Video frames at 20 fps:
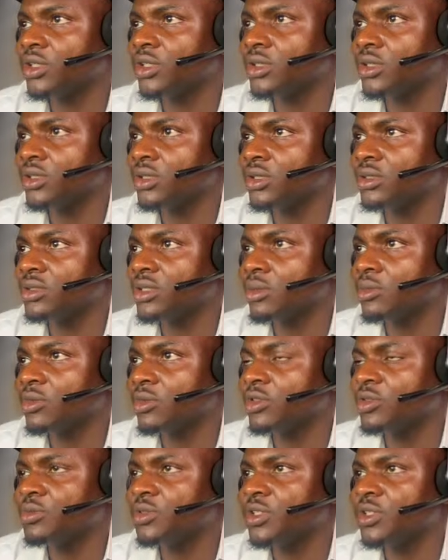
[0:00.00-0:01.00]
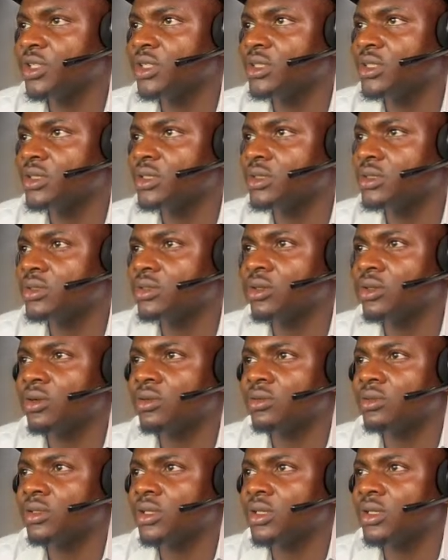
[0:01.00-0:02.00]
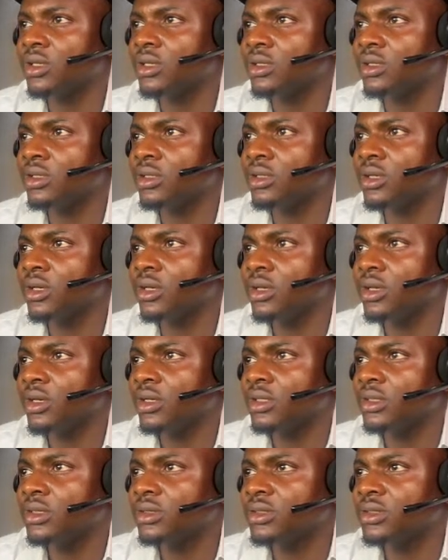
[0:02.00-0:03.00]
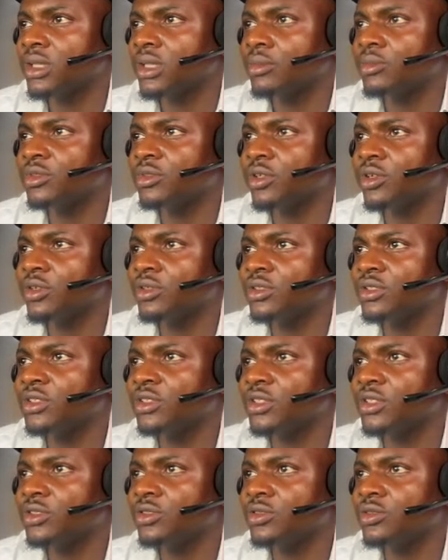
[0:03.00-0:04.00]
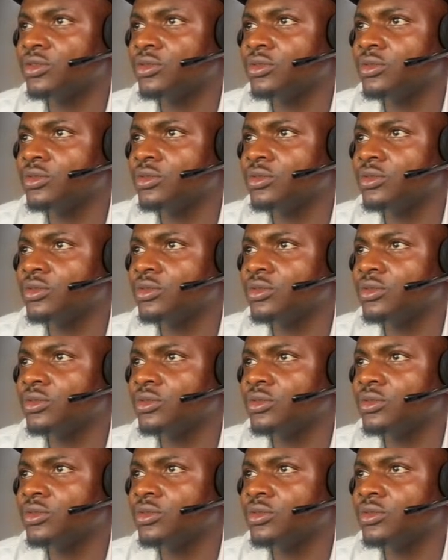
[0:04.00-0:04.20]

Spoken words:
So I'm going to be checking this on a Samsung J2.